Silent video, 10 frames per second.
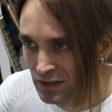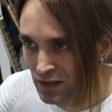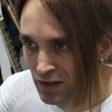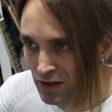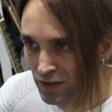
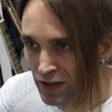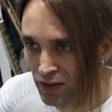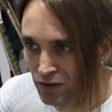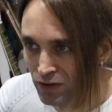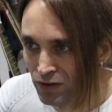and then the
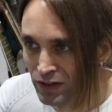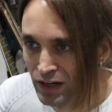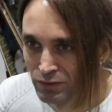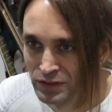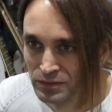other
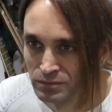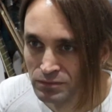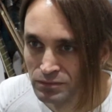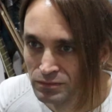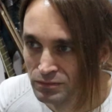11
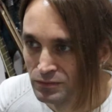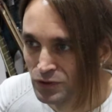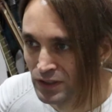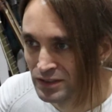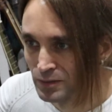
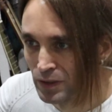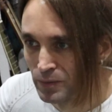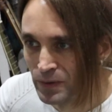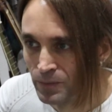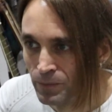tracks are maybe,